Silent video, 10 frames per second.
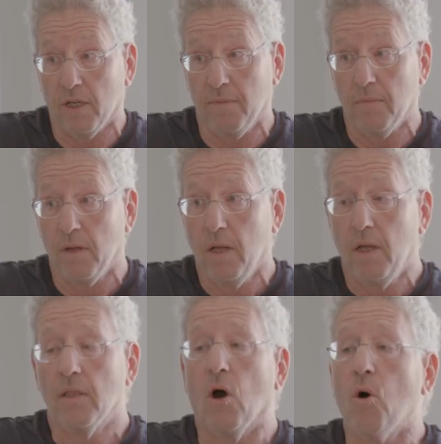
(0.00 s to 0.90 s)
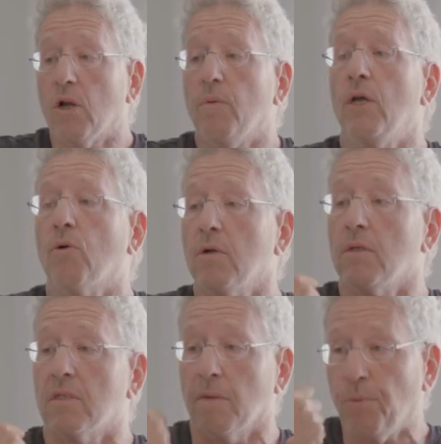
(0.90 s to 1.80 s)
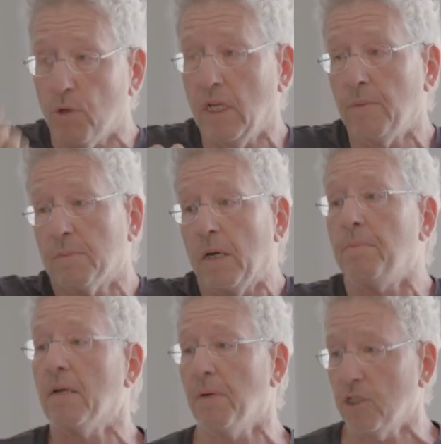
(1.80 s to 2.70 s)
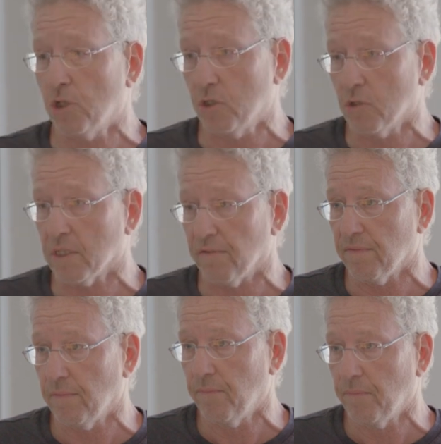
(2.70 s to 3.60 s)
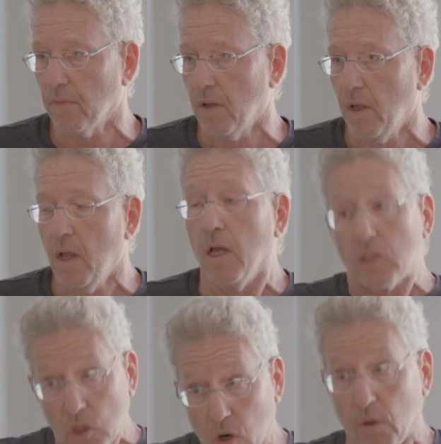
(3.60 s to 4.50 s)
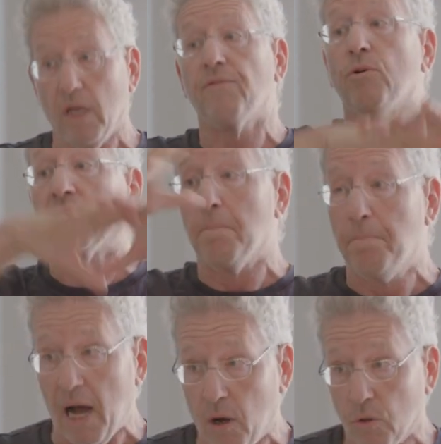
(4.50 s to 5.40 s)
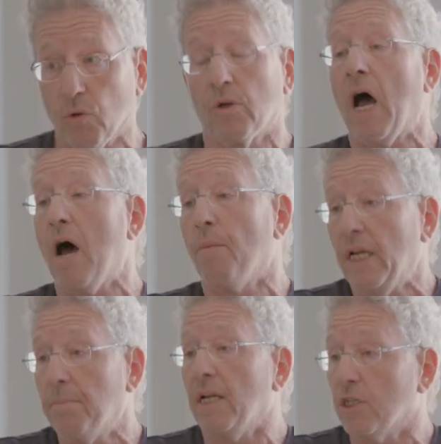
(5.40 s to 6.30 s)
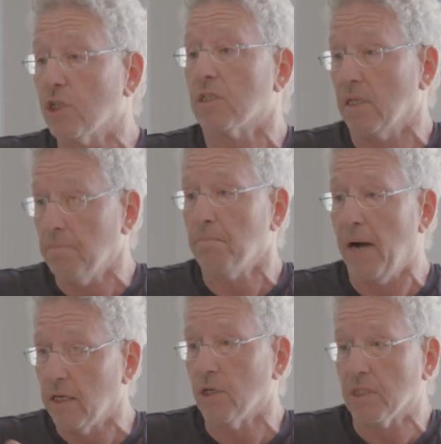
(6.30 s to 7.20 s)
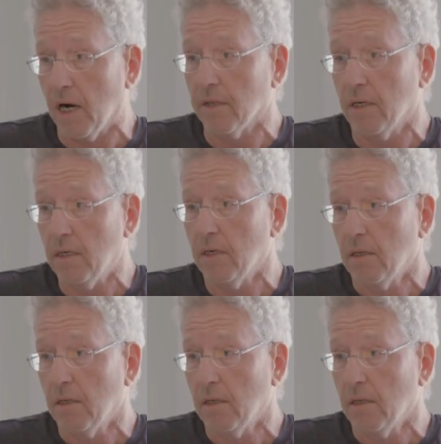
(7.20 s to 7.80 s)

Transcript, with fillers: him, the only way you can support him is by being malicious yourself. So if there is a bound on how many malicious miners are there,